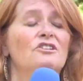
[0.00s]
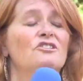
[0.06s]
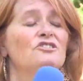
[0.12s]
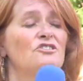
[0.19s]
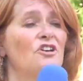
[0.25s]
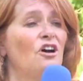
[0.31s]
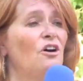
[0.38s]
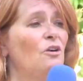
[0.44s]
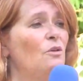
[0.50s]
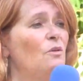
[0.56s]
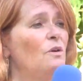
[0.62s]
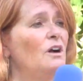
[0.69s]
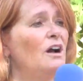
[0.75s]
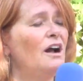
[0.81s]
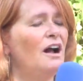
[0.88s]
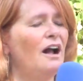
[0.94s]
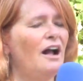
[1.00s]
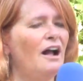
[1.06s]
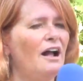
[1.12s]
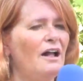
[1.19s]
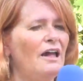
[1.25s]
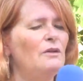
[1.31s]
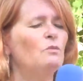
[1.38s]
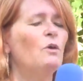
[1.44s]
So,
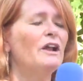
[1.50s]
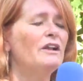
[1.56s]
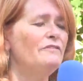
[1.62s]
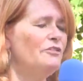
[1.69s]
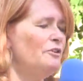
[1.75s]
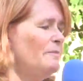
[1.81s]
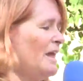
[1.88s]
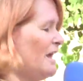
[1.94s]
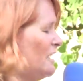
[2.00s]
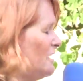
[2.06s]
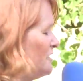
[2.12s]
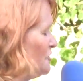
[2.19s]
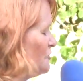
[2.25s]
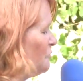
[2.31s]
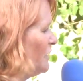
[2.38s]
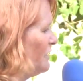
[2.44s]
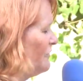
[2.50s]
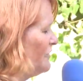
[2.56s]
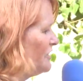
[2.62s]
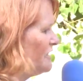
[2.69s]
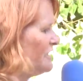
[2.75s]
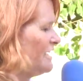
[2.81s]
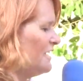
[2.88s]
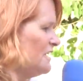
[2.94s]
and one of them has one of the
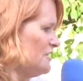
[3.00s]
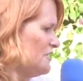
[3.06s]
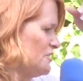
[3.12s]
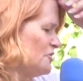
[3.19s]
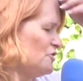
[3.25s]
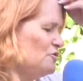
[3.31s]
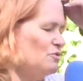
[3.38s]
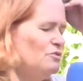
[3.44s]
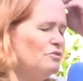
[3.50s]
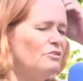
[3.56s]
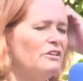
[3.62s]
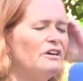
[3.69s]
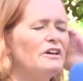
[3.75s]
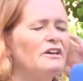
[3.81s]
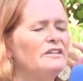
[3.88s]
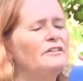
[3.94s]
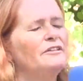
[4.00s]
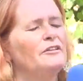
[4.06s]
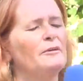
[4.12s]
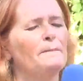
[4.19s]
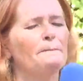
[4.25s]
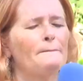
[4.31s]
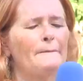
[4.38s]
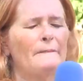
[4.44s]
tickets to the
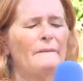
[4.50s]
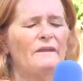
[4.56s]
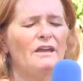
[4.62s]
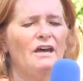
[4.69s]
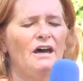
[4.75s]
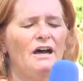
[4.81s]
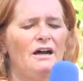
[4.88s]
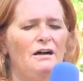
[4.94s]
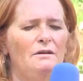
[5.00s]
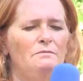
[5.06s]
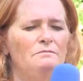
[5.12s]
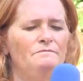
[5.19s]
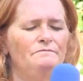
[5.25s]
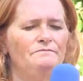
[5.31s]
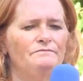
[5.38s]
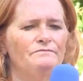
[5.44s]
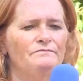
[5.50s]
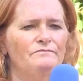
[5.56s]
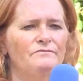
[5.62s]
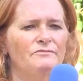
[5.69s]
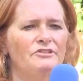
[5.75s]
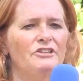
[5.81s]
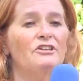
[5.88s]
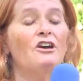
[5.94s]

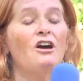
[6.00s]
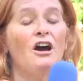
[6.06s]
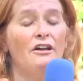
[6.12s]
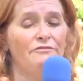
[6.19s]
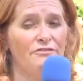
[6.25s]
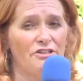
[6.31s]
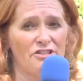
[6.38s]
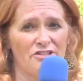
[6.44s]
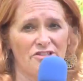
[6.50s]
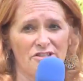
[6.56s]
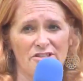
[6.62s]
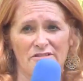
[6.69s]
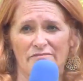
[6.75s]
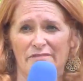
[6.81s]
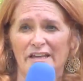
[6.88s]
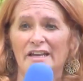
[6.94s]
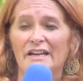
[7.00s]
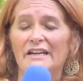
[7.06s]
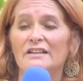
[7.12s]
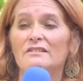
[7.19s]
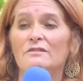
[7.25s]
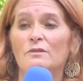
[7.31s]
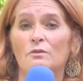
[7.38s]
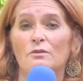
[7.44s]
conference in
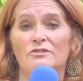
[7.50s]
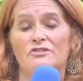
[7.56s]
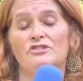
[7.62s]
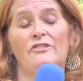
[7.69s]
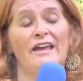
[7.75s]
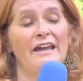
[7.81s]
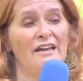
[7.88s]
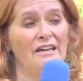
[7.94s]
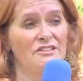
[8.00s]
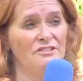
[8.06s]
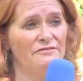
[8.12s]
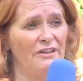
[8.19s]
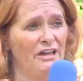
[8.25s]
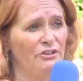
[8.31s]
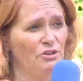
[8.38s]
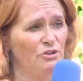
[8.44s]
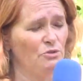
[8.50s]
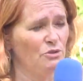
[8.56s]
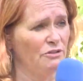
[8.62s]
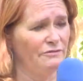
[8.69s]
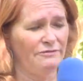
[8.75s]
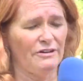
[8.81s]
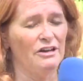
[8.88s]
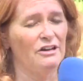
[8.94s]
it. So that has a value
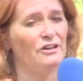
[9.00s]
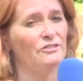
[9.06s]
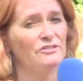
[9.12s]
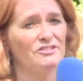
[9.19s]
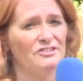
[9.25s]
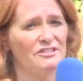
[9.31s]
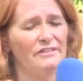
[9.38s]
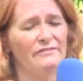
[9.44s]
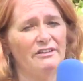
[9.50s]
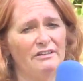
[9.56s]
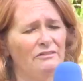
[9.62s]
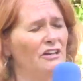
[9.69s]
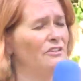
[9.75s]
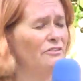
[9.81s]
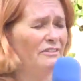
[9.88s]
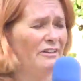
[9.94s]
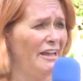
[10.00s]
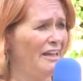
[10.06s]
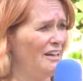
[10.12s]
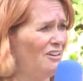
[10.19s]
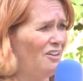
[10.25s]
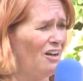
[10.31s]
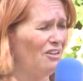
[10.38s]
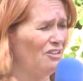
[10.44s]
of
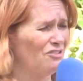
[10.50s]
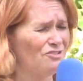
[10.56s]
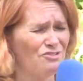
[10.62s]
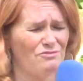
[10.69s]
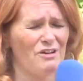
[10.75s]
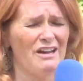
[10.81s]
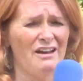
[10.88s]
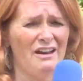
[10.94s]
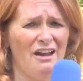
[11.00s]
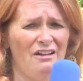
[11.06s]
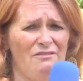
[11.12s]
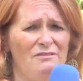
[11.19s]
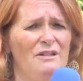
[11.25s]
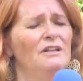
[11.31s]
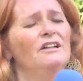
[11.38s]
$180 right now.